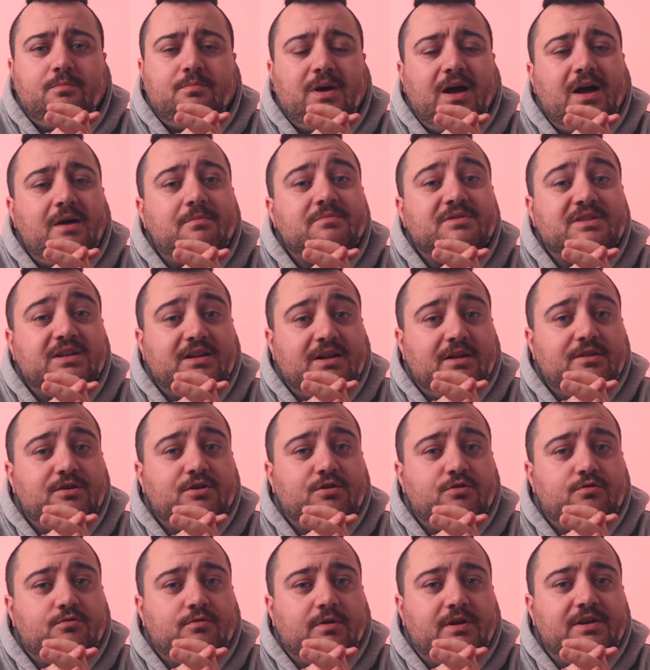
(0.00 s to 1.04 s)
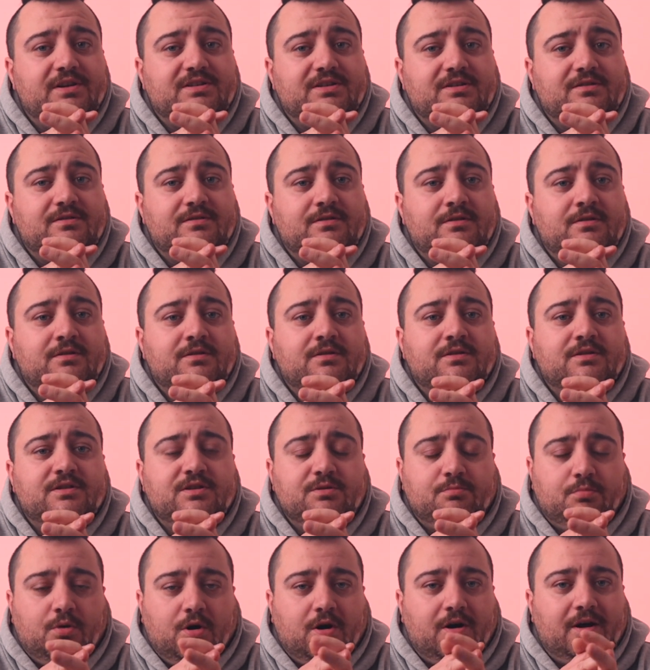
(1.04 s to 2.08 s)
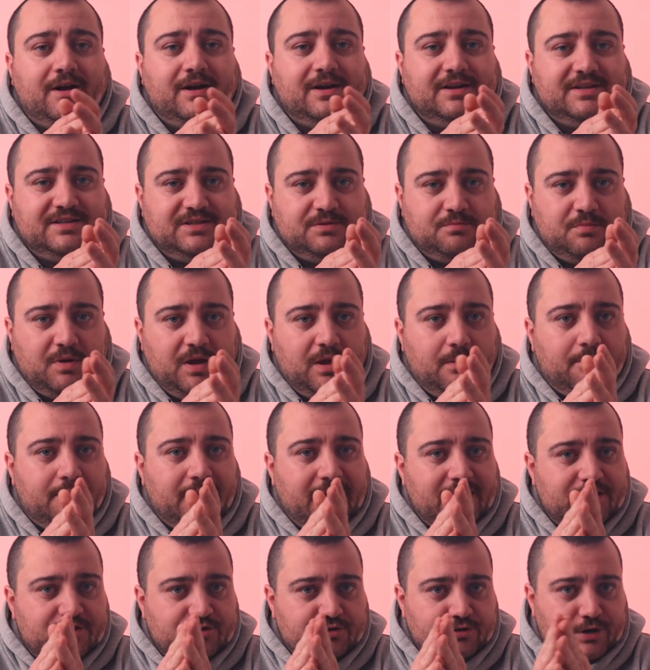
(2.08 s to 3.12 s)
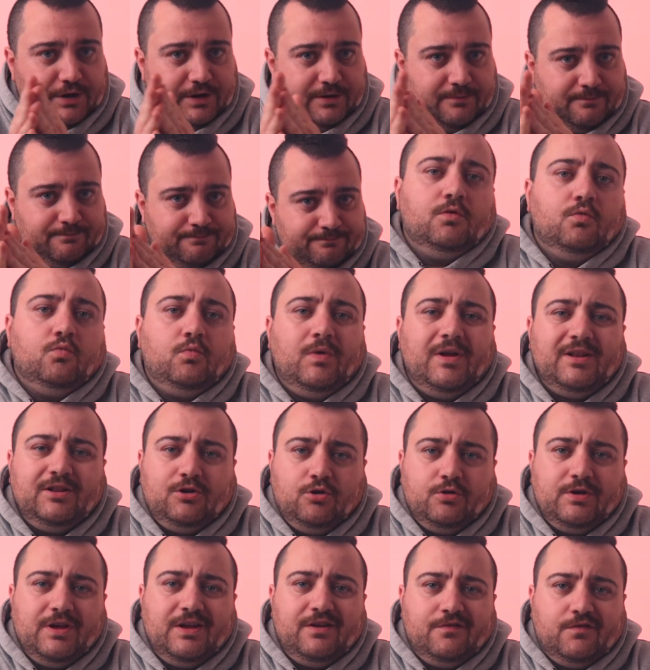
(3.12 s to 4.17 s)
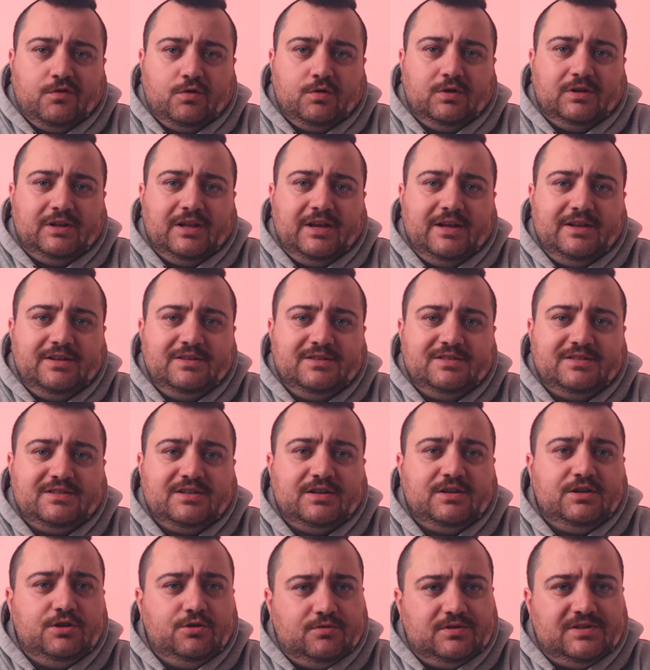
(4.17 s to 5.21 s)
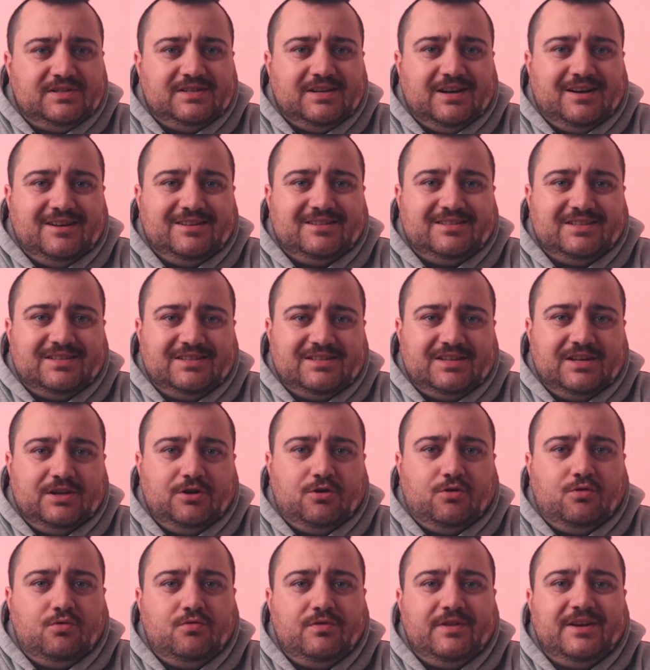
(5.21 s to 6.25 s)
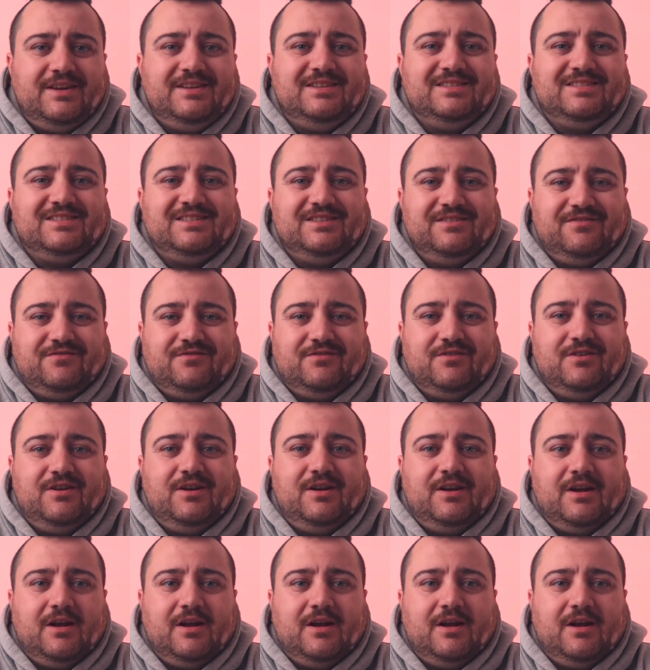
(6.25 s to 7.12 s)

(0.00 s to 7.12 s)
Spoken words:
perhaps another good reason to buy a spare battery. When looking for a lens, you'll start to see all these different